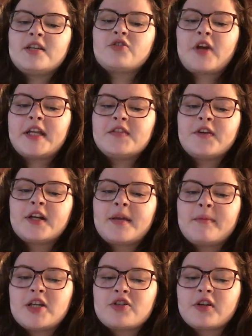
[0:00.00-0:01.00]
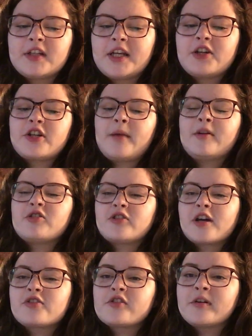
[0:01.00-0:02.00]
and transformational leadership and
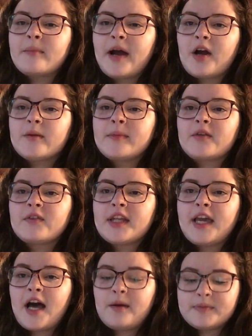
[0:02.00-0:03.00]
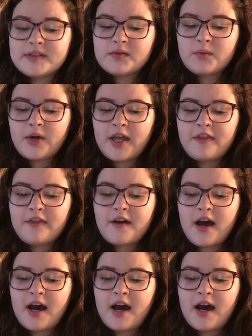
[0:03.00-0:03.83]
structural empowerment really helps with